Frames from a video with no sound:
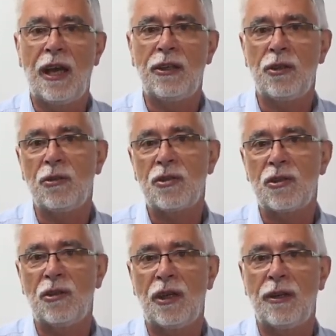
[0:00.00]
and
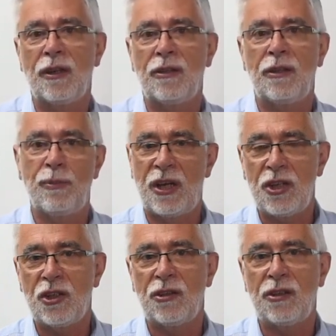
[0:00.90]
also the
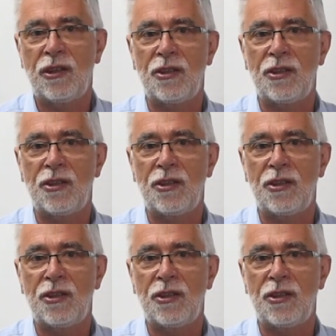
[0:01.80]
pressure